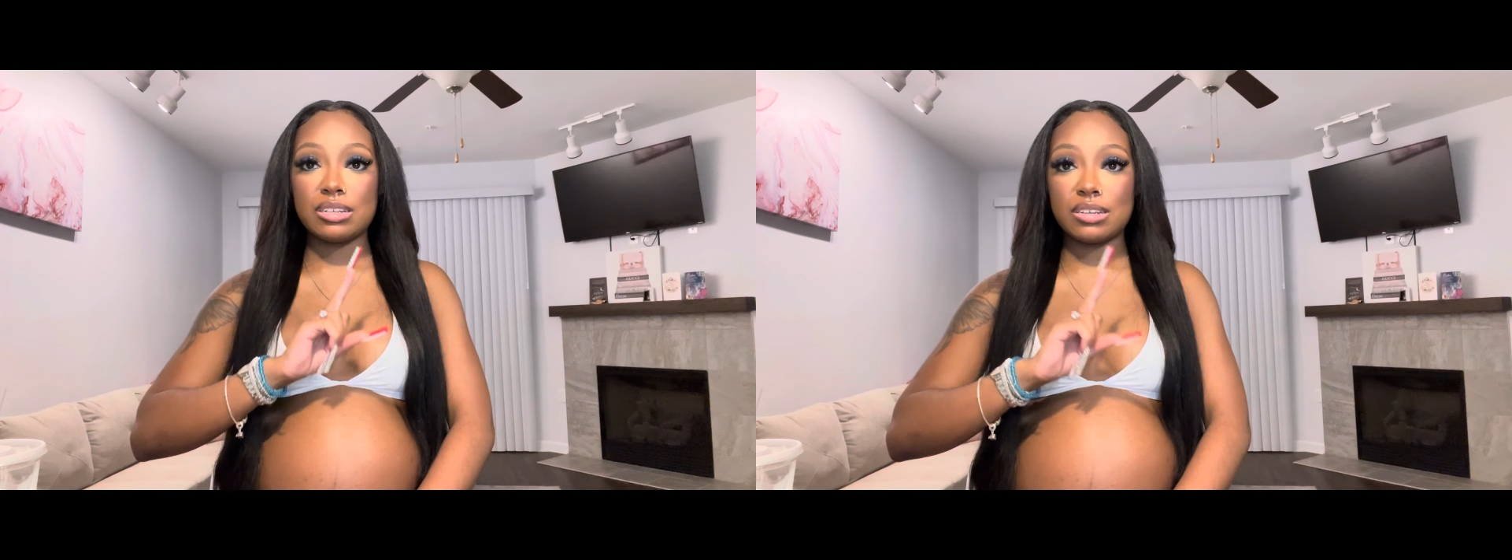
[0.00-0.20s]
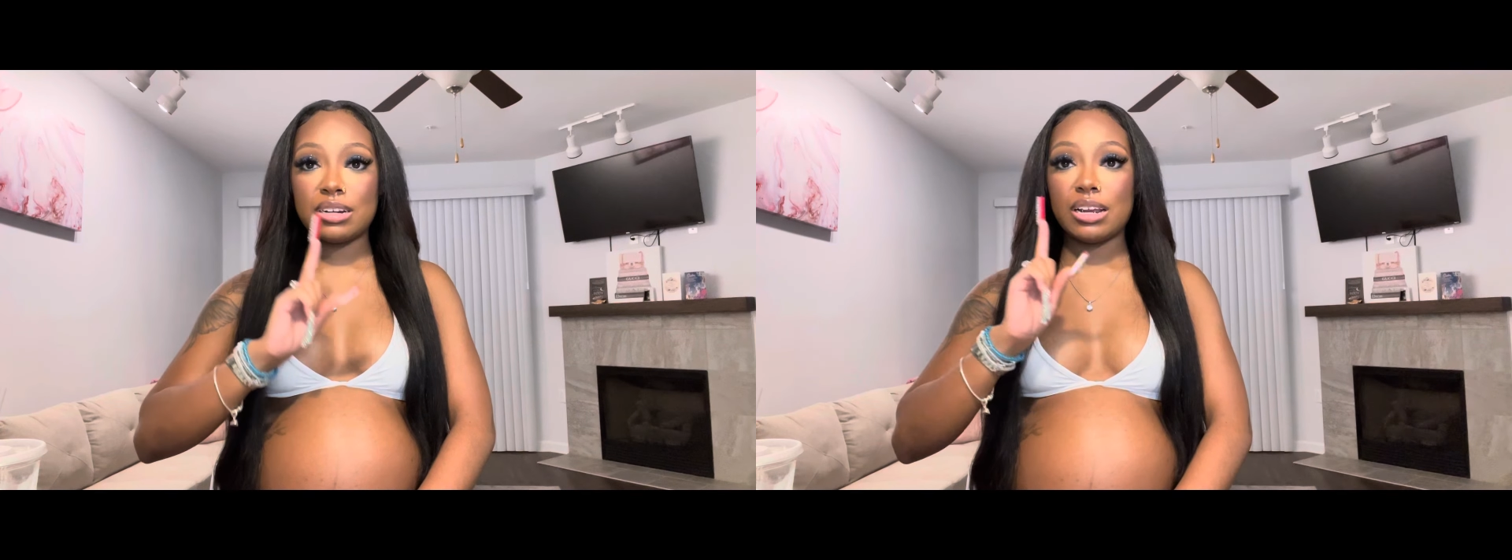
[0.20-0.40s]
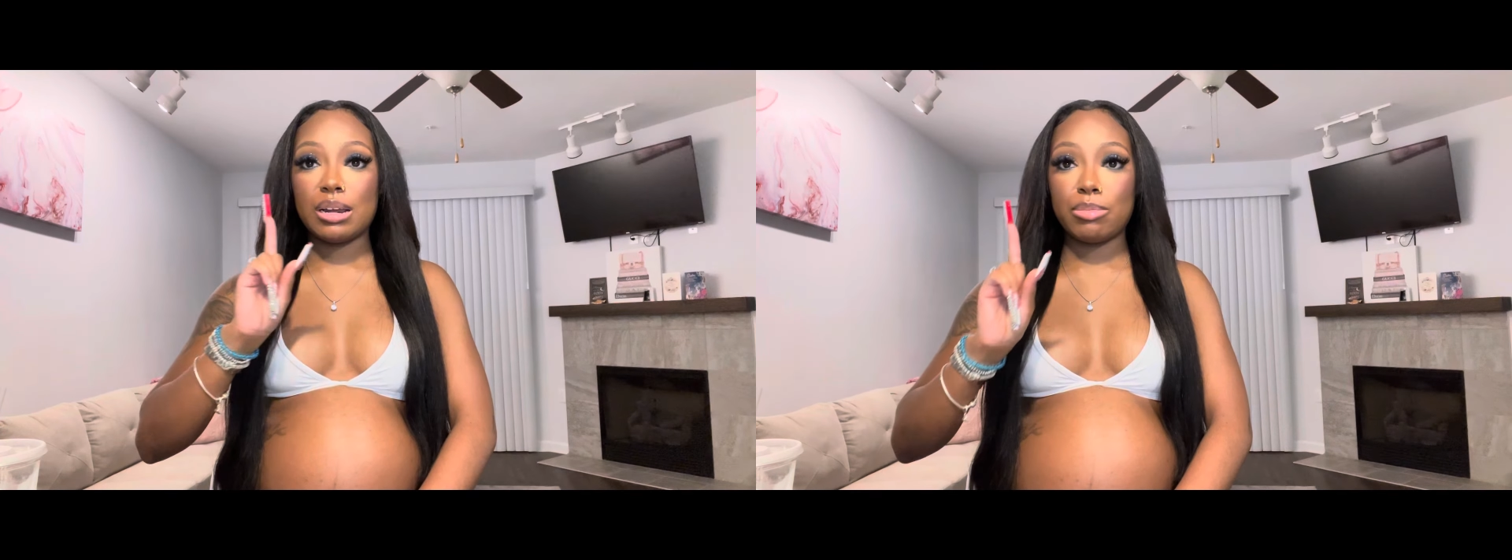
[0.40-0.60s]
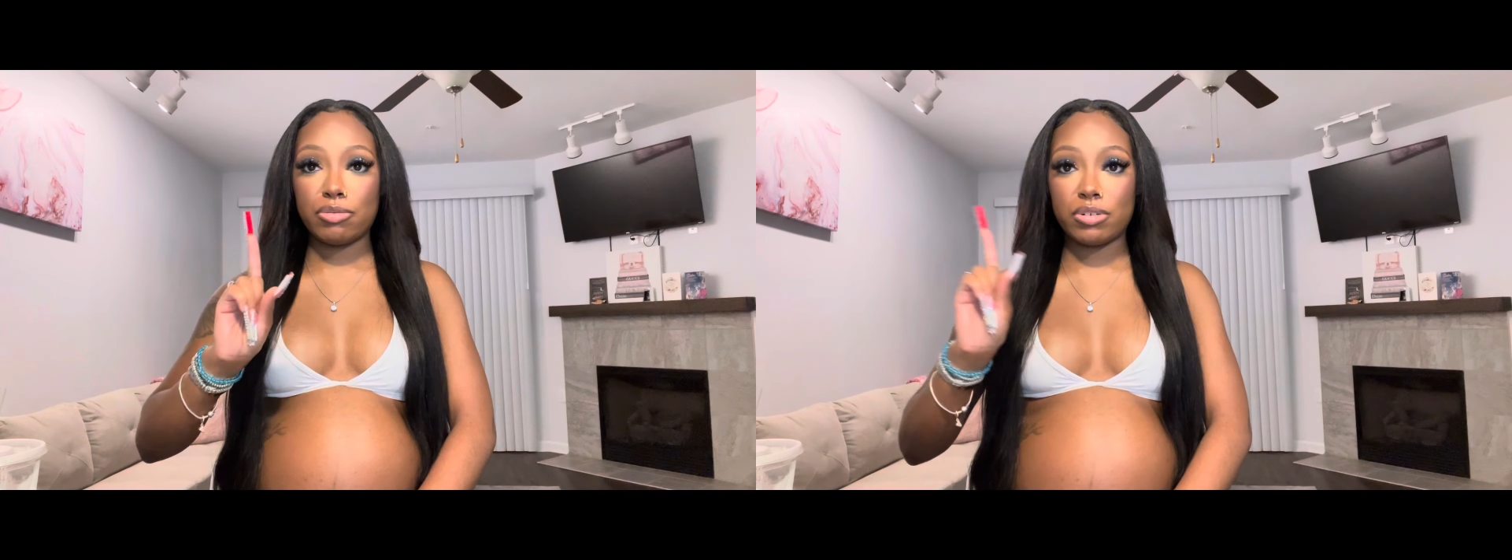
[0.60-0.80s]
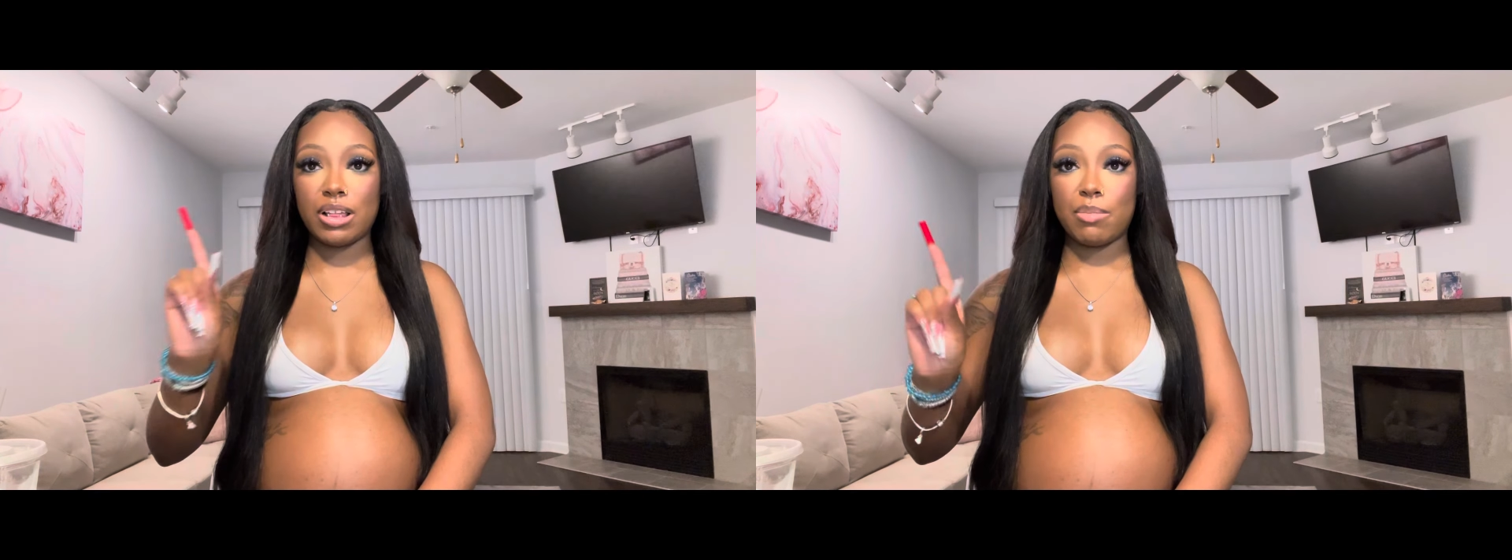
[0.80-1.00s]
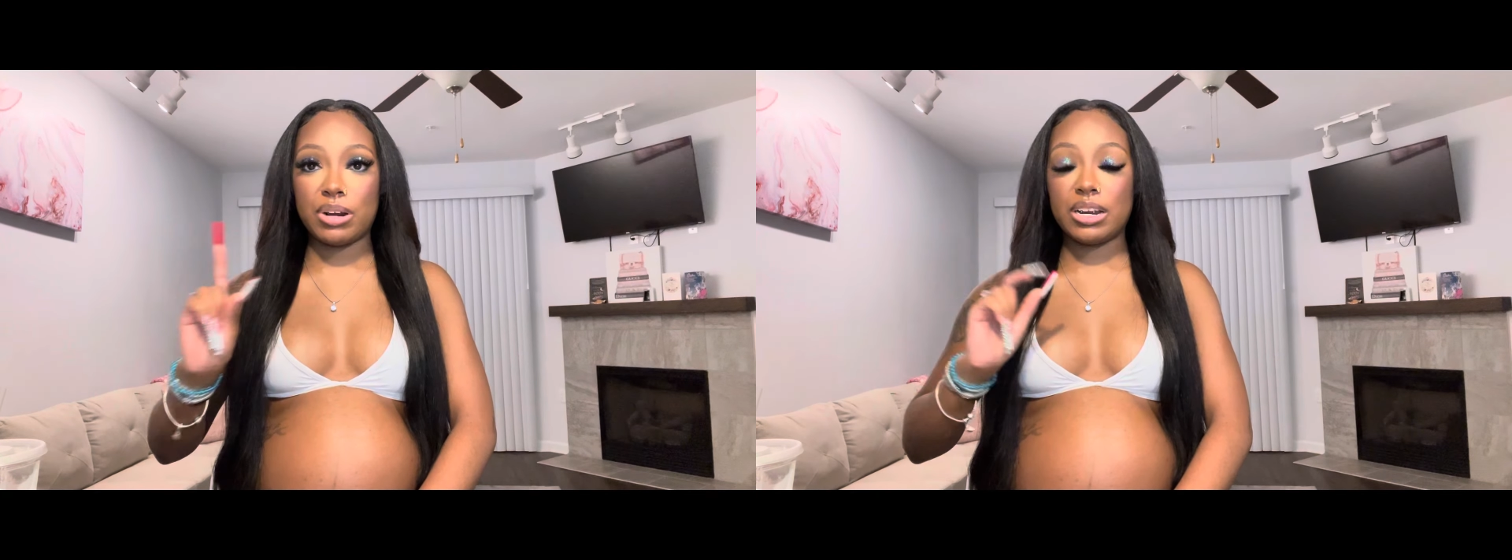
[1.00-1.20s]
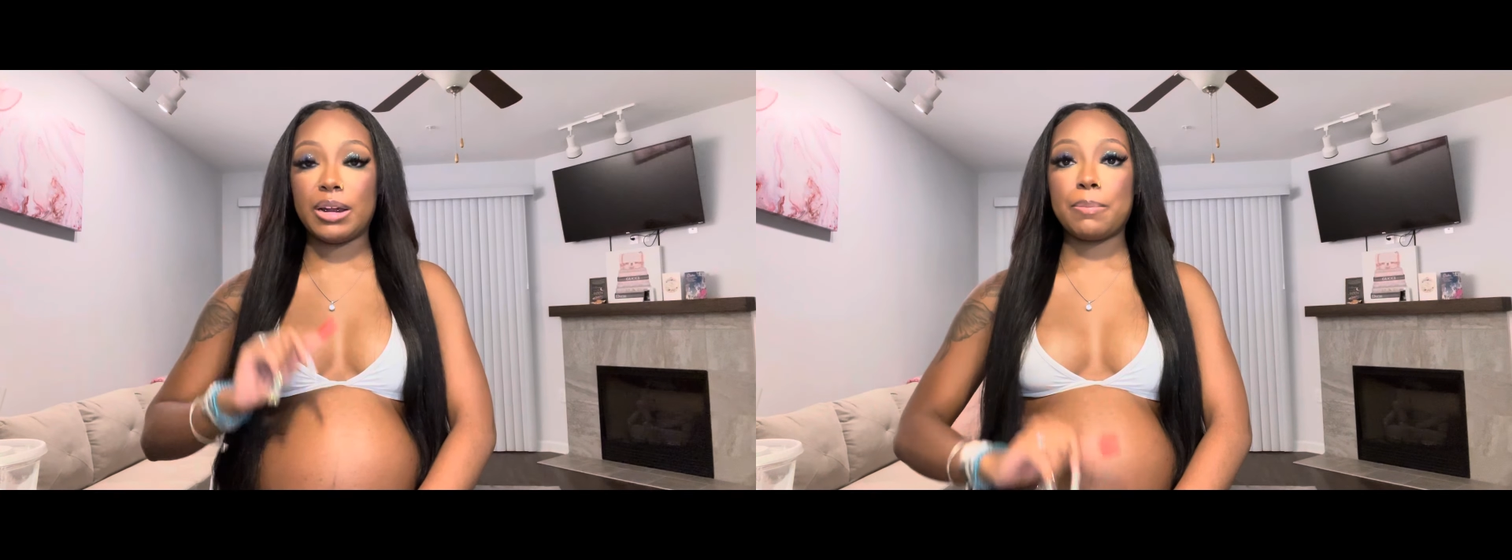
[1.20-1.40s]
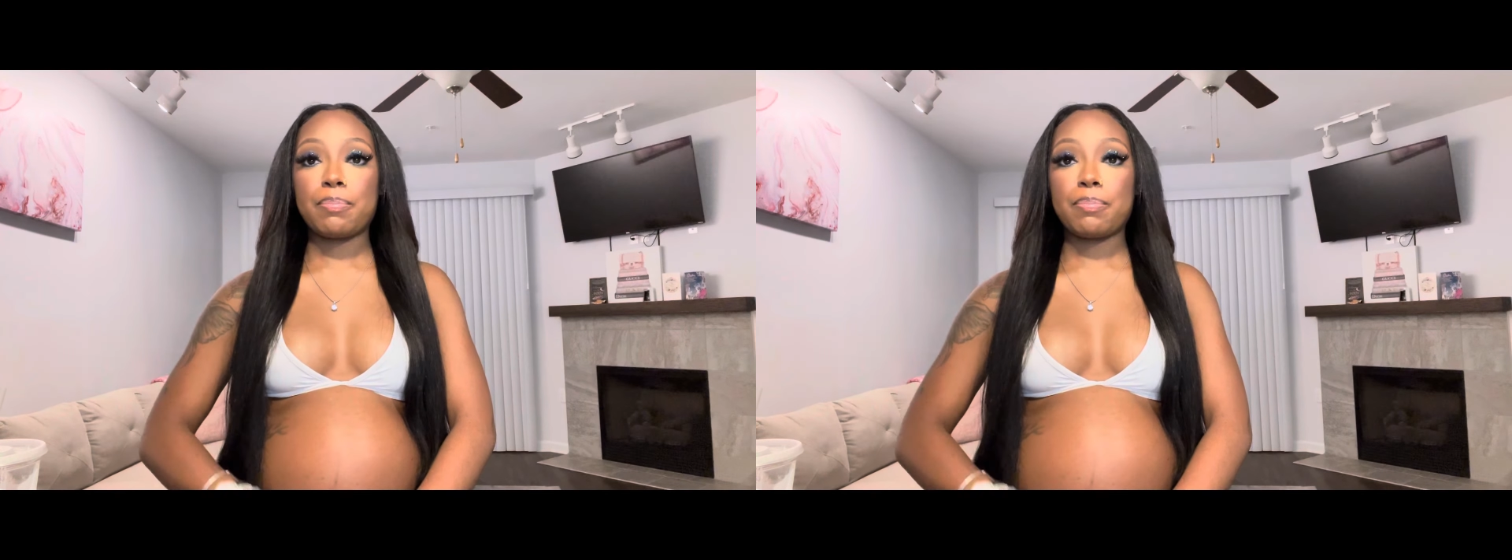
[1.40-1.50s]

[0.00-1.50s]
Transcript: Sunday before that Monday.